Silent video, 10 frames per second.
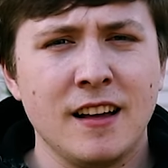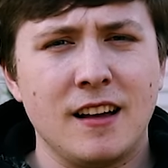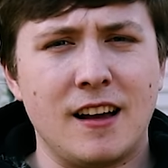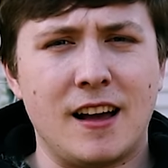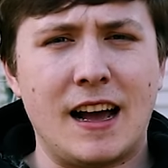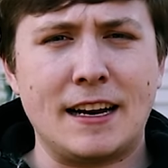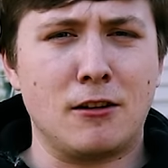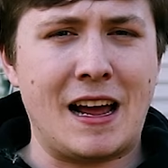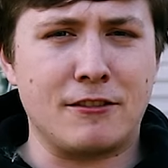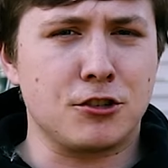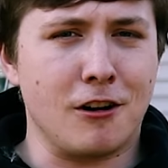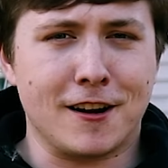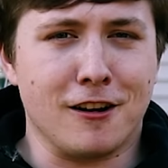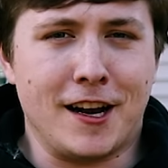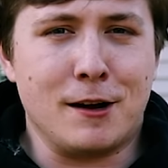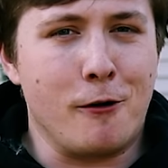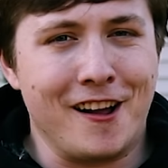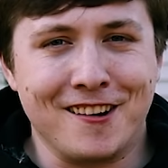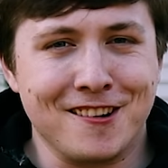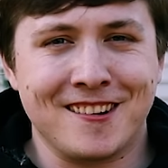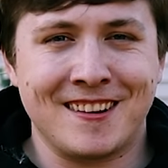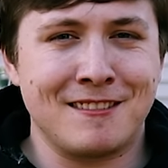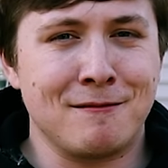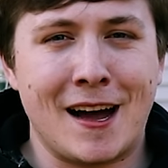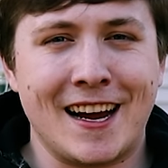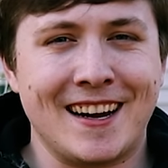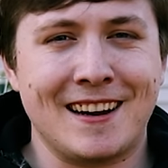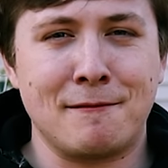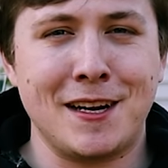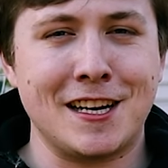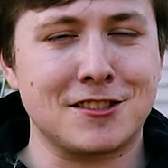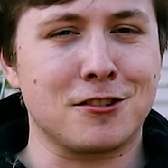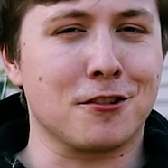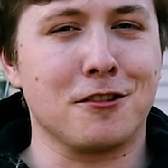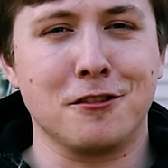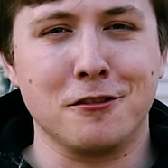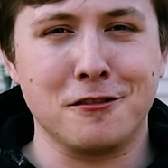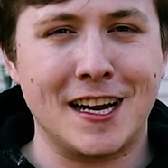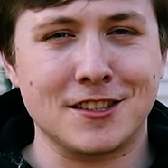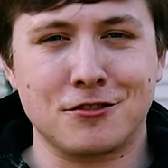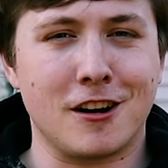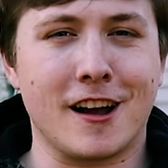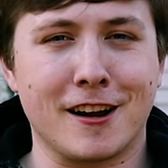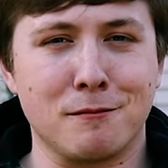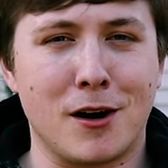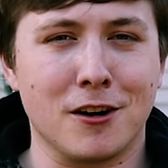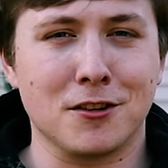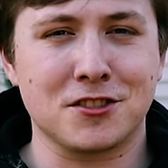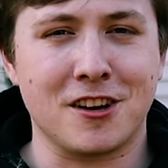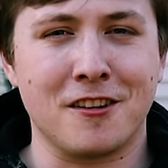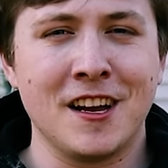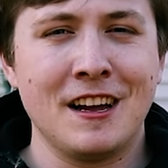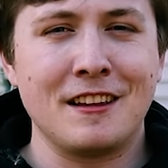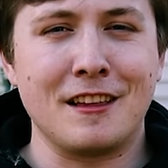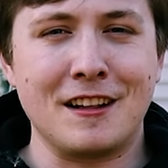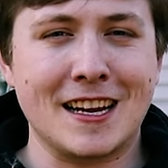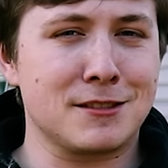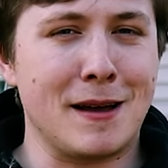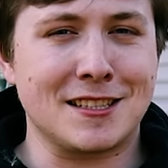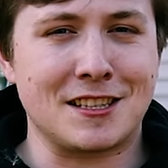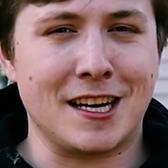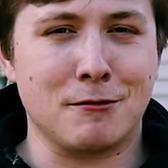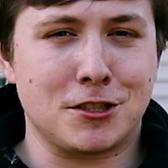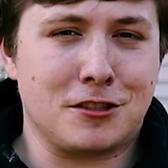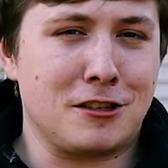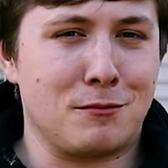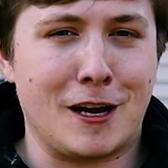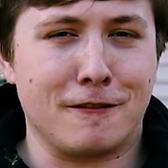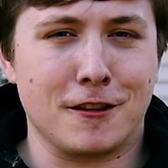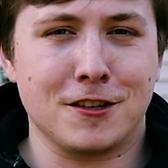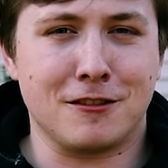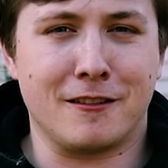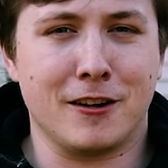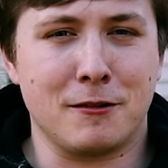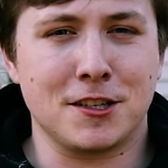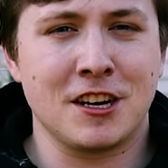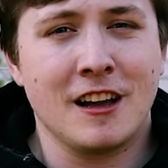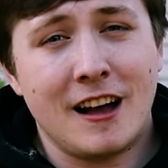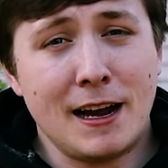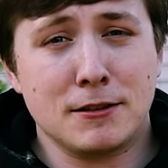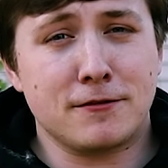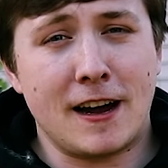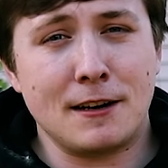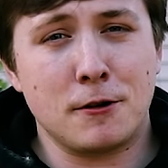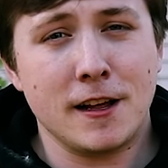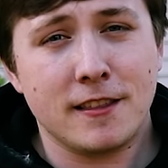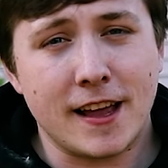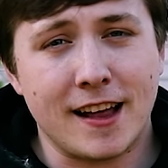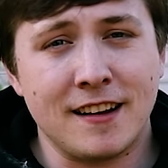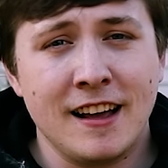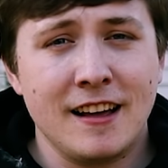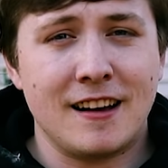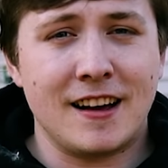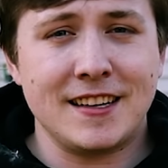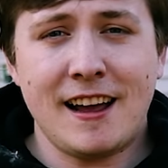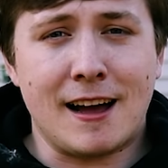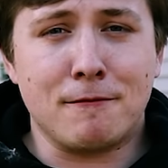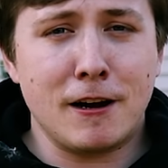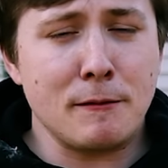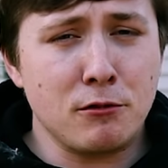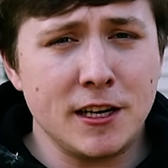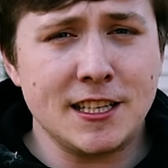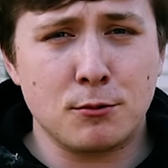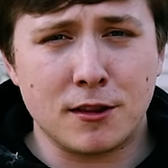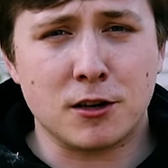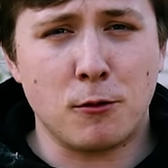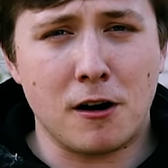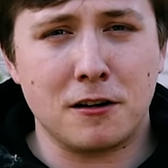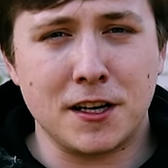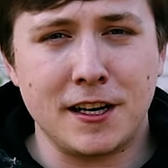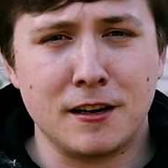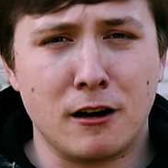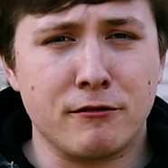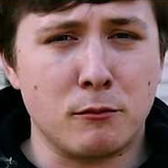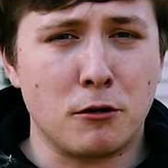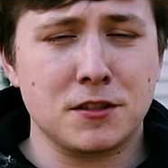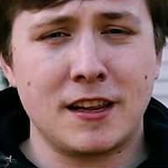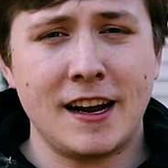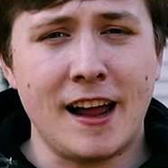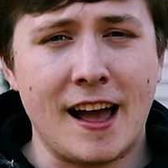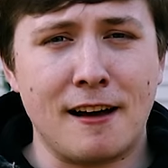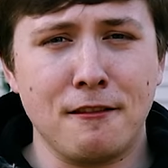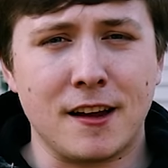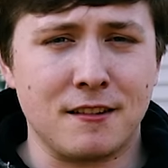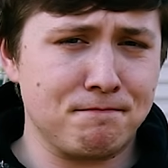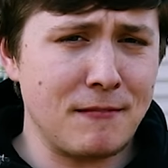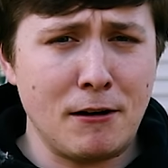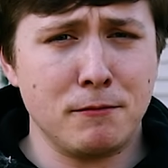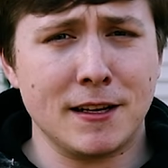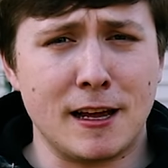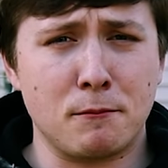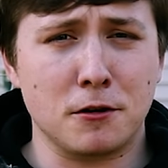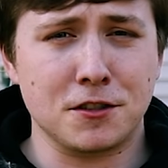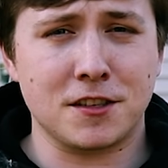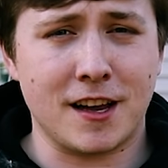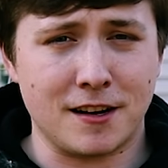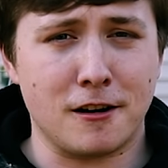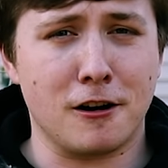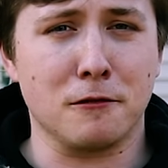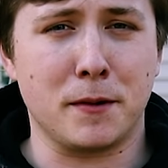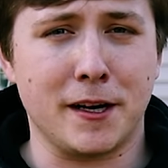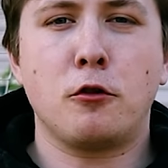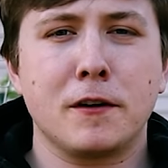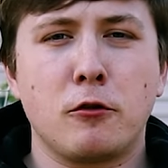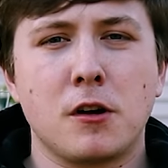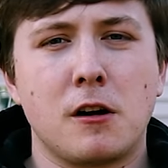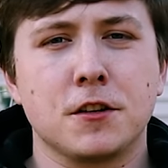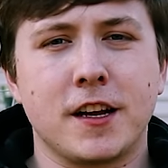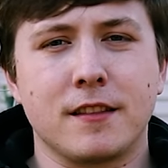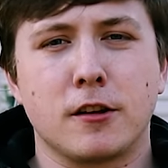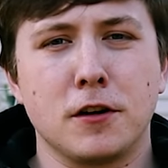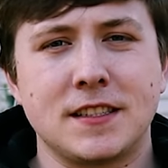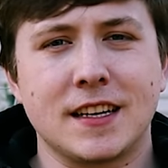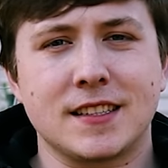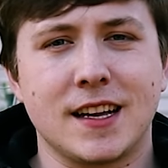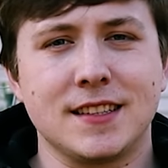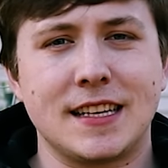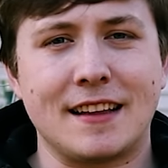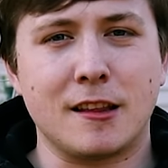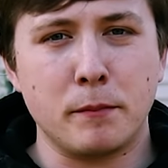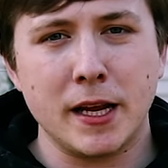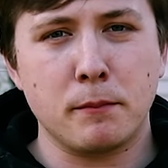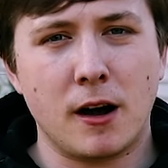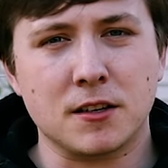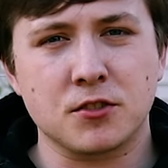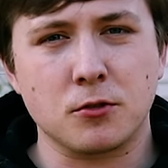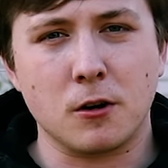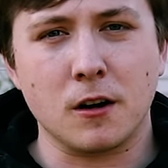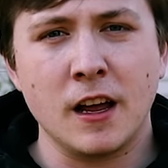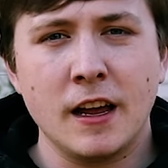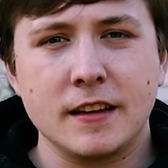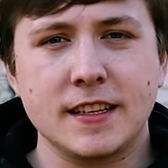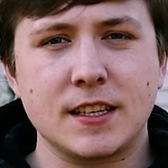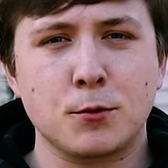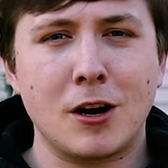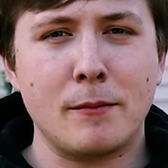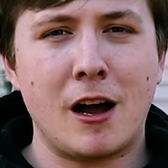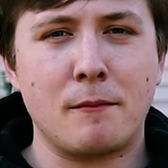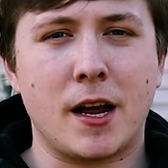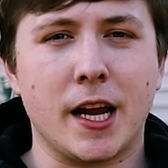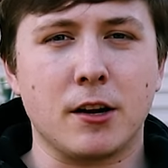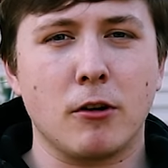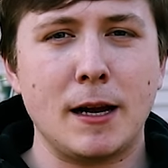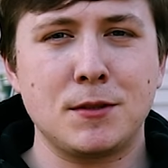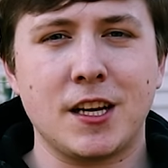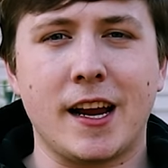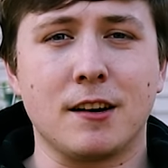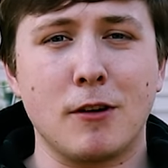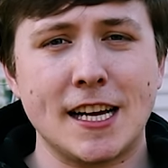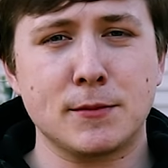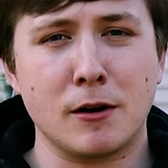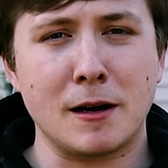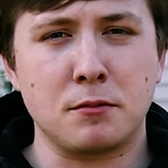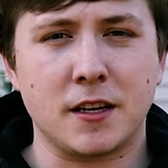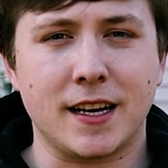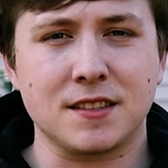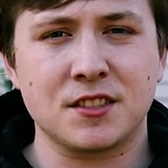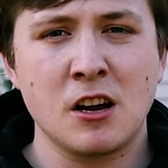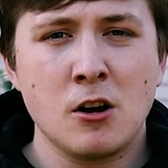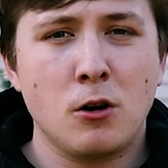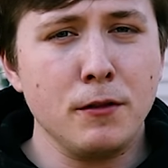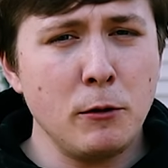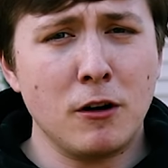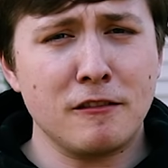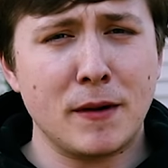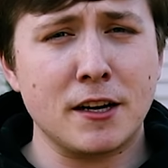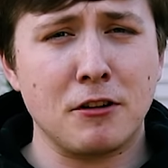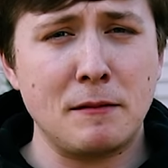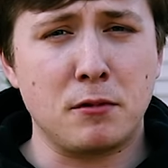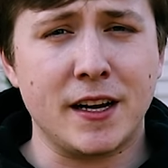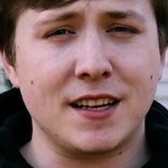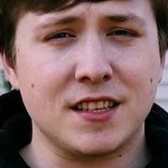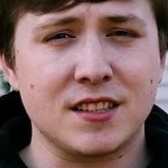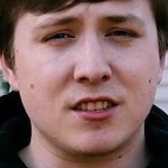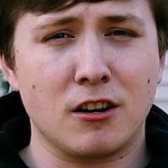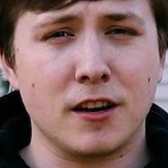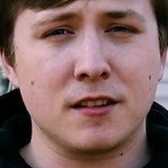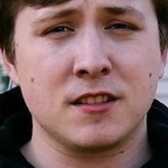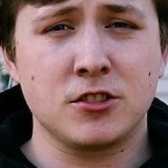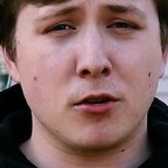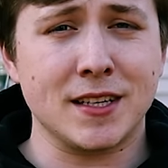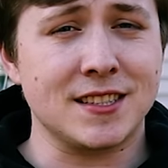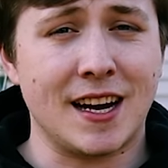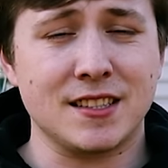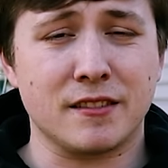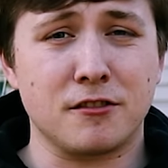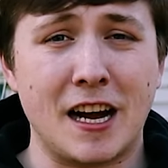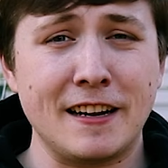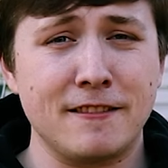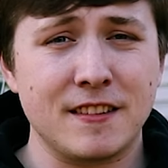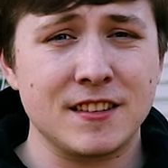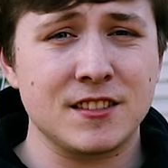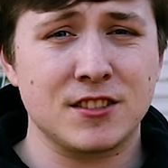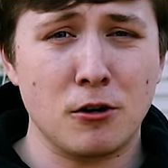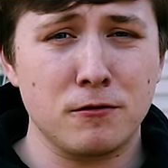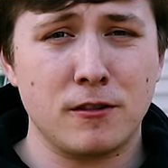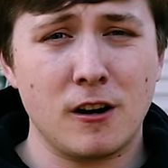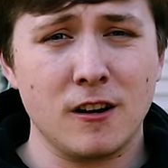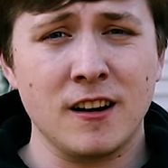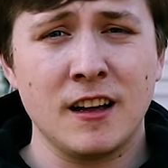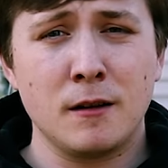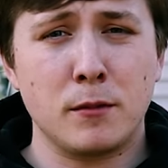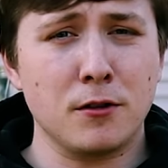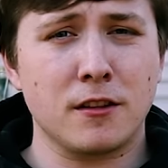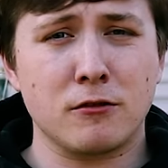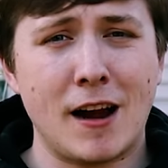I don't have a truck or anyone in my immediate circle who has a truck I could borrow, so the next best thing was just to pay for the delivery, which I was fine with. And yeah, I'm very pleased with the quality of the mulch that I have, and I would make that purchase again in a heartbeat. $44.36 at the big box store. This is where I bought my grapes and raspberry plants. Only one of my grape plants has started showing signs of life so far. Both of the